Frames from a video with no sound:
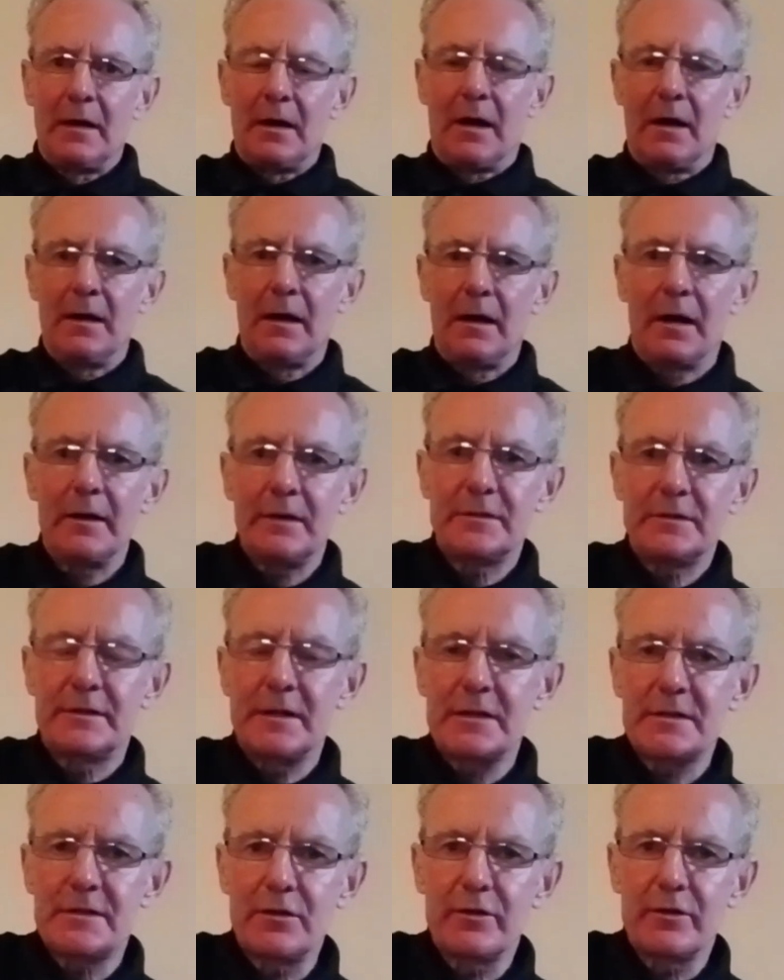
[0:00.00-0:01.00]
Hi, Des
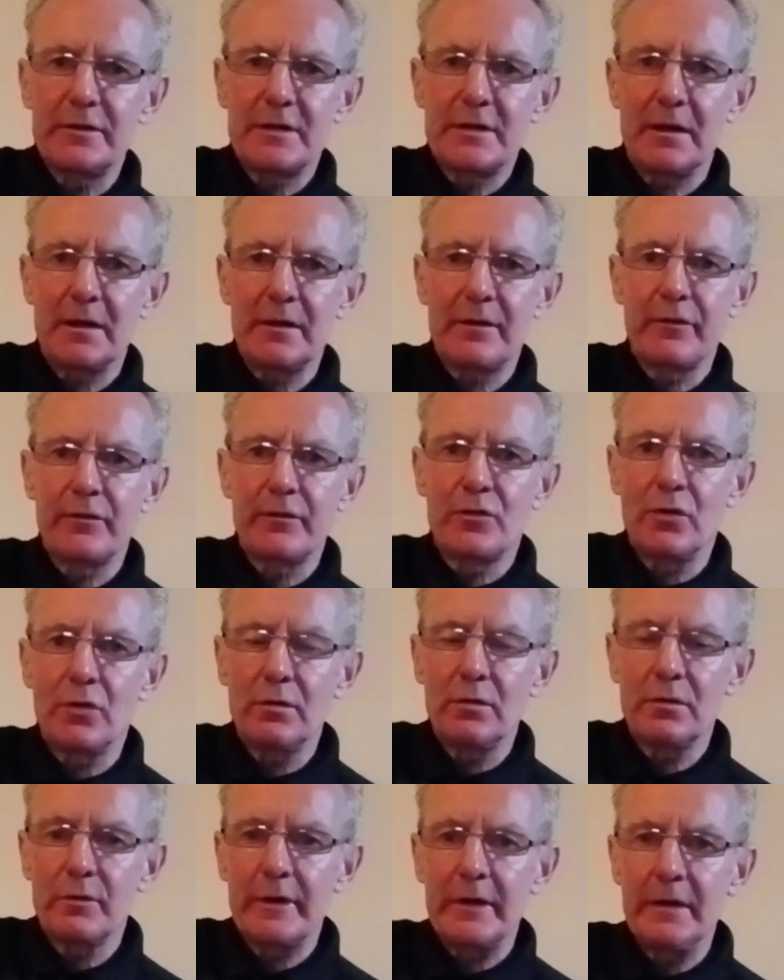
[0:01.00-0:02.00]
here, Guitar Lessons
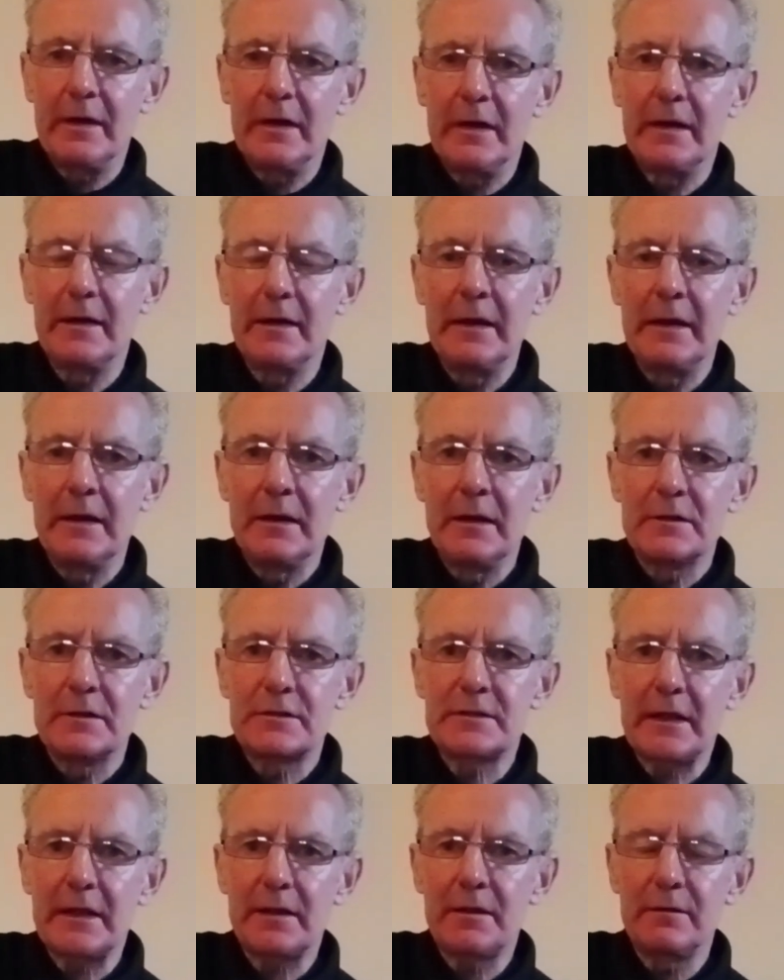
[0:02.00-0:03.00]
Galway.
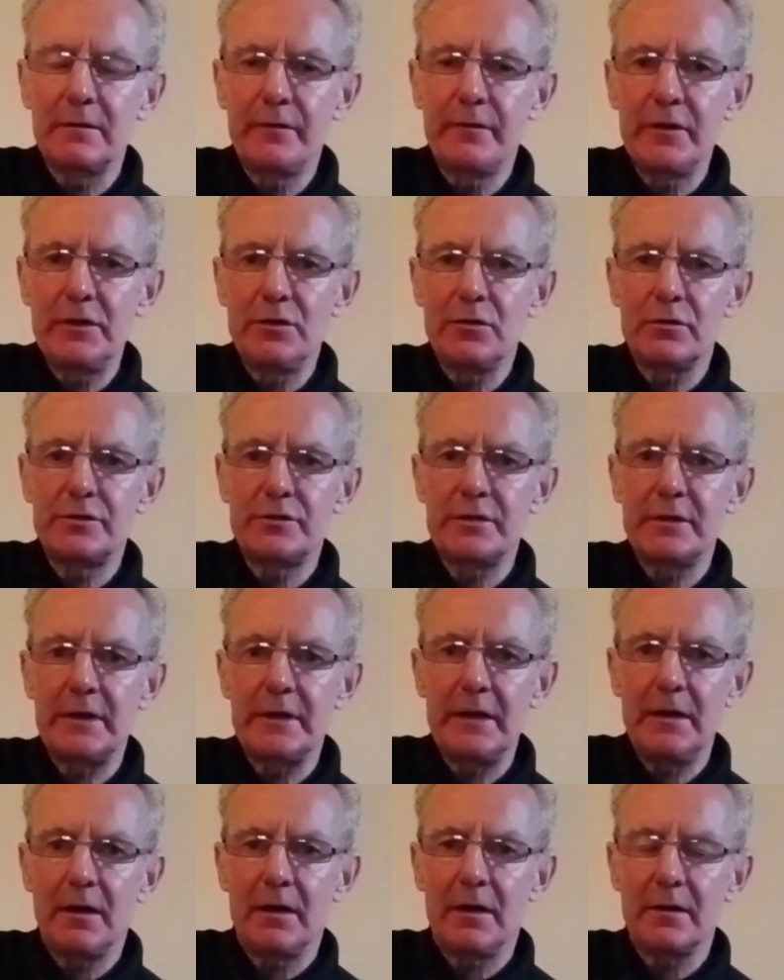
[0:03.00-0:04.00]
Second video
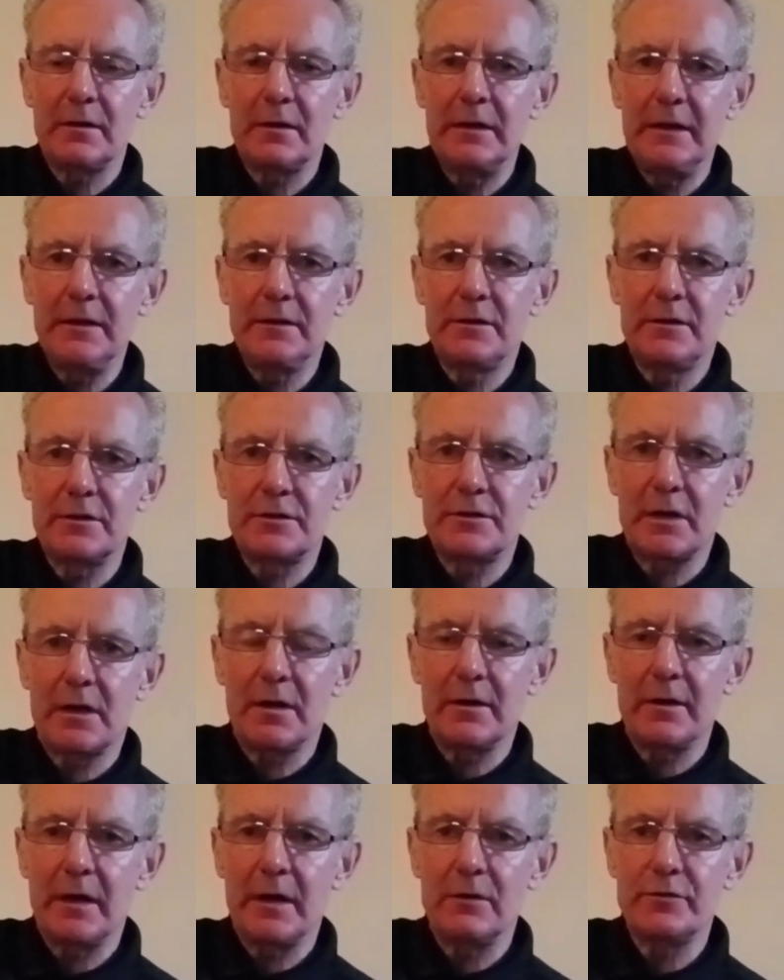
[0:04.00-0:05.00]
today on lead guitar
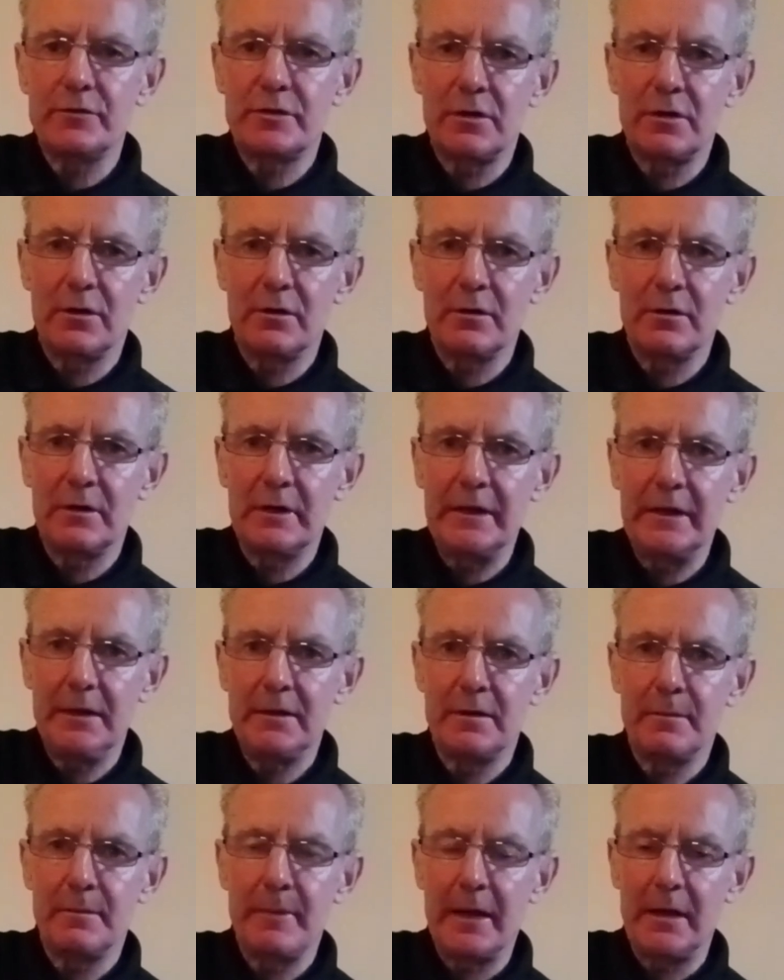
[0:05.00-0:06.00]
and how to learn lead
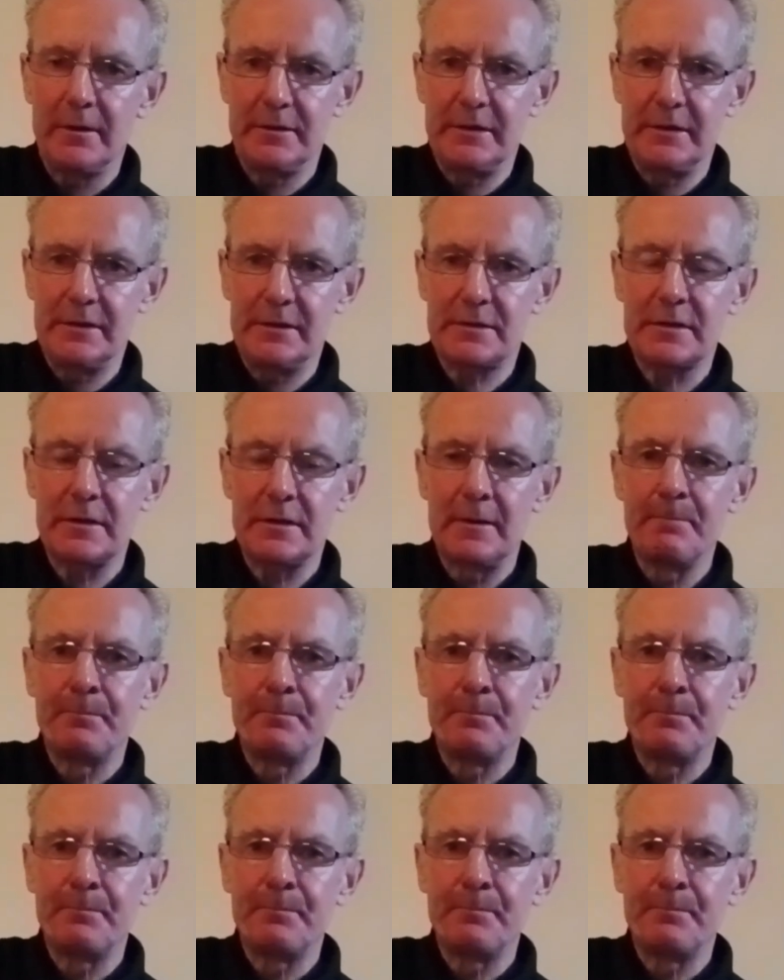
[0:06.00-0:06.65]
and melodies.